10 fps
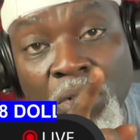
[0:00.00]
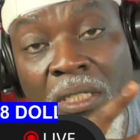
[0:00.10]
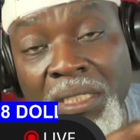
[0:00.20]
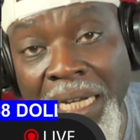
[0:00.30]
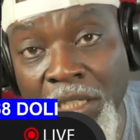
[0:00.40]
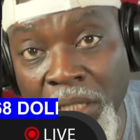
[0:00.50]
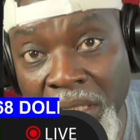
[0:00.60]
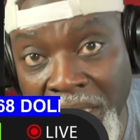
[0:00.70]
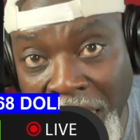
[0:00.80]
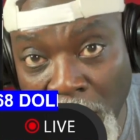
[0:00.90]
start this
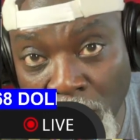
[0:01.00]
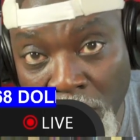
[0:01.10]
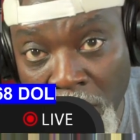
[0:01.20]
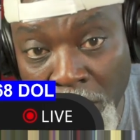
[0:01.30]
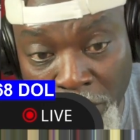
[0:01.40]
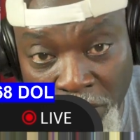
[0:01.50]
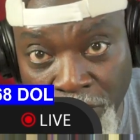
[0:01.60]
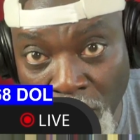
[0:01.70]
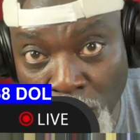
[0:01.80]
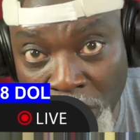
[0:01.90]
now,
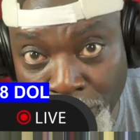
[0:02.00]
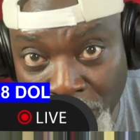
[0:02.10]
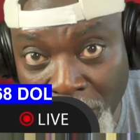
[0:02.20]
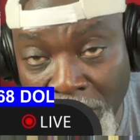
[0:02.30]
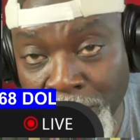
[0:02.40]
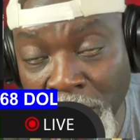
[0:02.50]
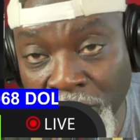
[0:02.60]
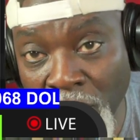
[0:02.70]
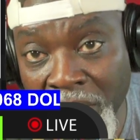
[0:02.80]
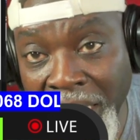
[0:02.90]
before
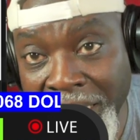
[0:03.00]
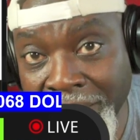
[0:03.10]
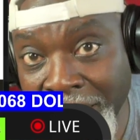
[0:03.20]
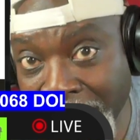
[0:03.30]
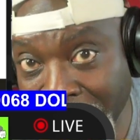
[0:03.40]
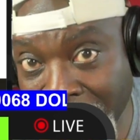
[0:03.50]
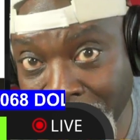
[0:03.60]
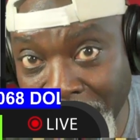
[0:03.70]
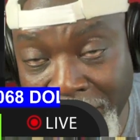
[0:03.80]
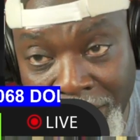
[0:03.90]
Nigeria
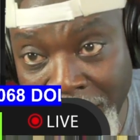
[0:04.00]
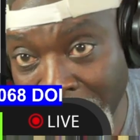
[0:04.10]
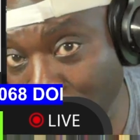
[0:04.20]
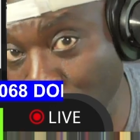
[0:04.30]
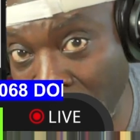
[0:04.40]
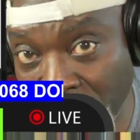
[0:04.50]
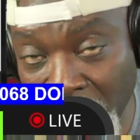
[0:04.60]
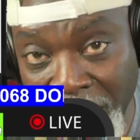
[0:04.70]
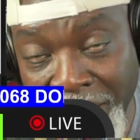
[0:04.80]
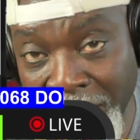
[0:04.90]
disintegrates into different
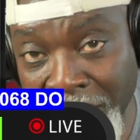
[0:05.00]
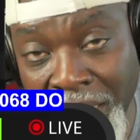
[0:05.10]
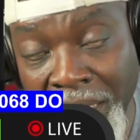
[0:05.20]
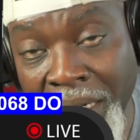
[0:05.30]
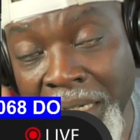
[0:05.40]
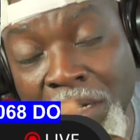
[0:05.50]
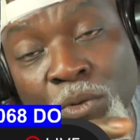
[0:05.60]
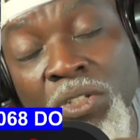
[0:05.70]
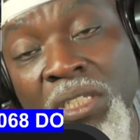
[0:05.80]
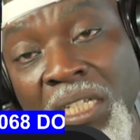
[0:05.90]
areas, it would
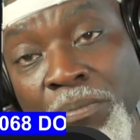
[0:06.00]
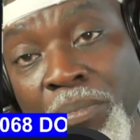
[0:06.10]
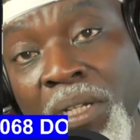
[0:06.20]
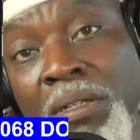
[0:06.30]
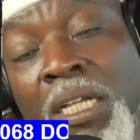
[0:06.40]
simply